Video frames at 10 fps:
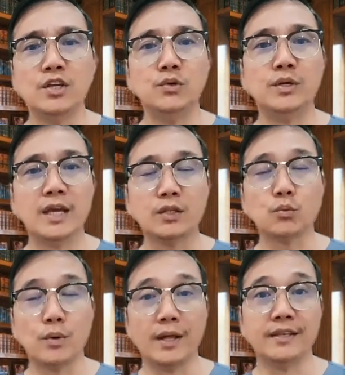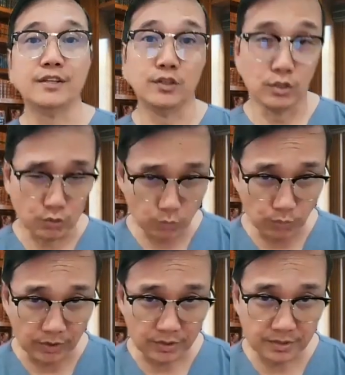you get one the
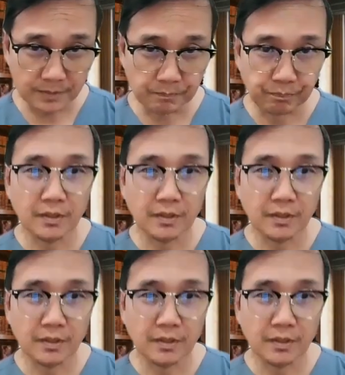soonest.